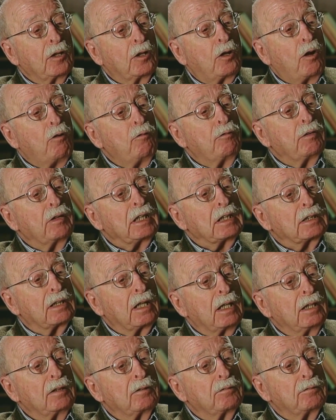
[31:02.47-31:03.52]
go for this
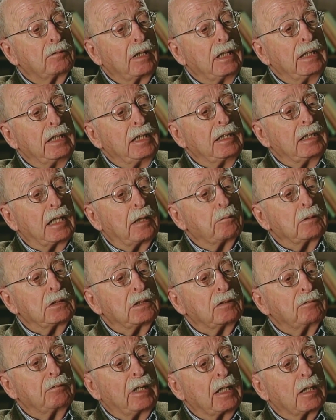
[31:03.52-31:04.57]
kind of training that
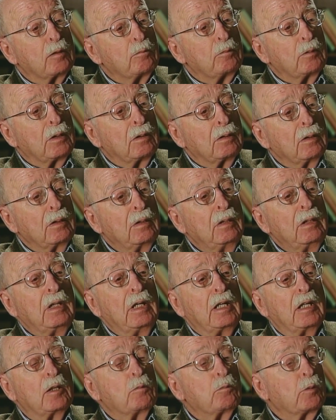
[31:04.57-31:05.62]
was available
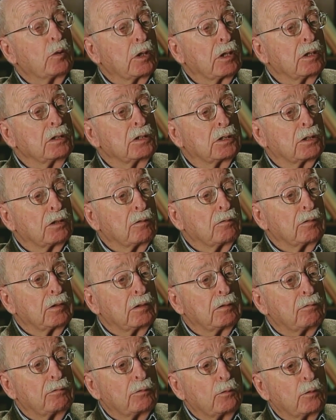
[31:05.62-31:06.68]
in a more
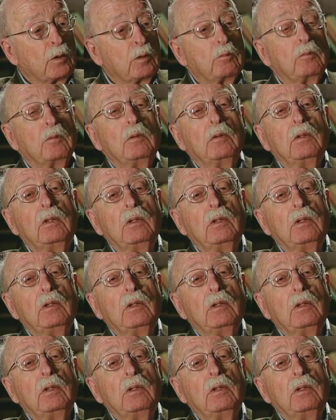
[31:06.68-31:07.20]
conservative form